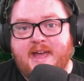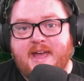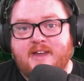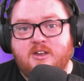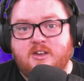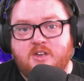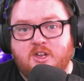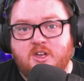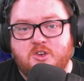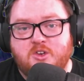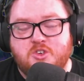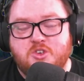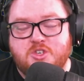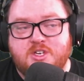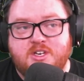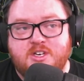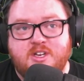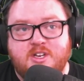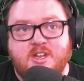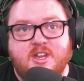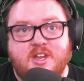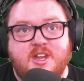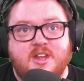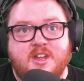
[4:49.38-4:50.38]
dungeon.
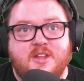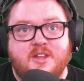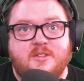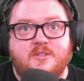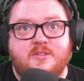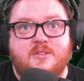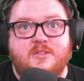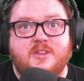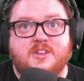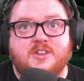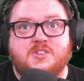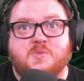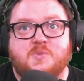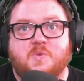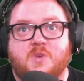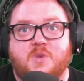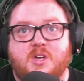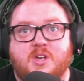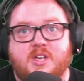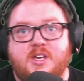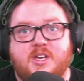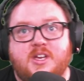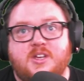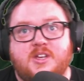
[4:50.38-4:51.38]
This
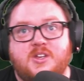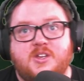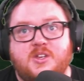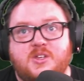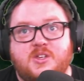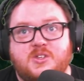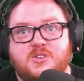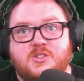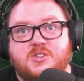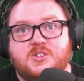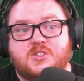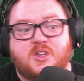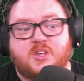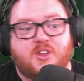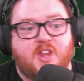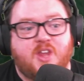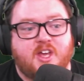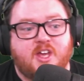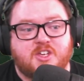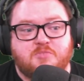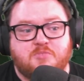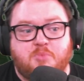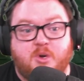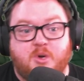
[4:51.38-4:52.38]
one
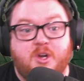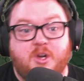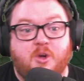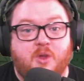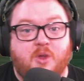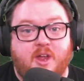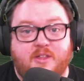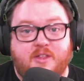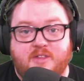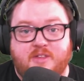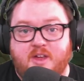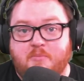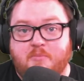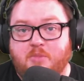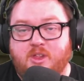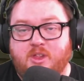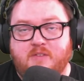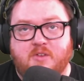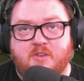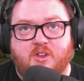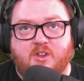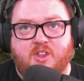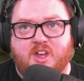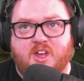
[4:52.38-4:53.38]
unlocks pretty early. I believe
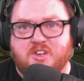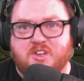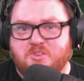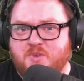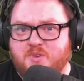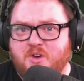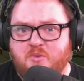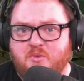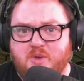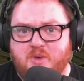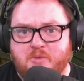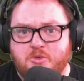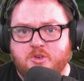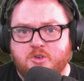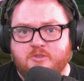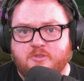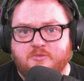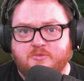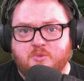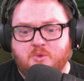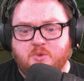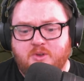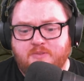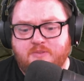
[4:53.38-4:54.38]
it unlocks around Rupture
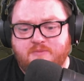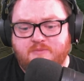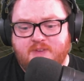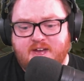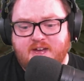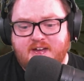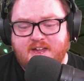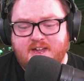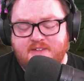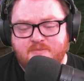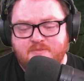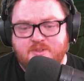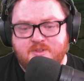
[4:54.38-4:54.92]
45.